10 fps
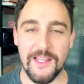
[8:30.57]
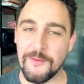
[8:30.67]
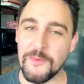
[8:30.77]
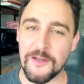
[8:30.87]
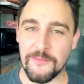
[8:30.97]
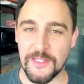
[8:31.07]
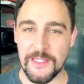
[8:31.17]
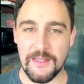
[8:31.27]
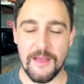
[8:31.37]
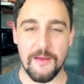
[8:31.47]
Like we don't
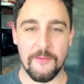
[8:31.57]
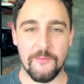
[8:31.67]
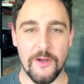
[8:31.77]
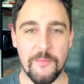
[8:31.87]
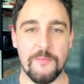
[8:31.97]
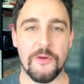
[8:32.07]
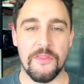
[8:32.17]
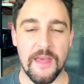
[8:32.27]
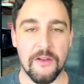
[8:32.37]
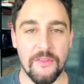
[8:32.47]
really want to
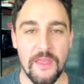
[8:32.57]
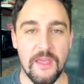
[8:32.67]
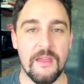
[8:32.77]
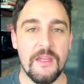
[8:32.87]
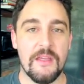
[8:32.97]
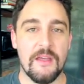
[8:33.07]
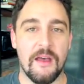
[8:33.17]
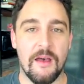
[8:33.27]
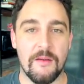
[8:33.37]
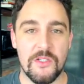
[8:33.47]
put that on there.
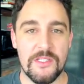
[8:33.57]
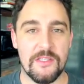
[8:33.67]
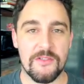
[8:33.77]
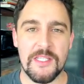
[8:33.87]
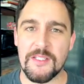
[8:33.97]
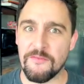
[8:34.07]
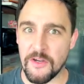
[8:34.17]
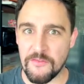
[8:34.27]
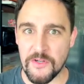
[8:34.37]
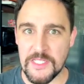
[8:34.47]
Just those things are very, very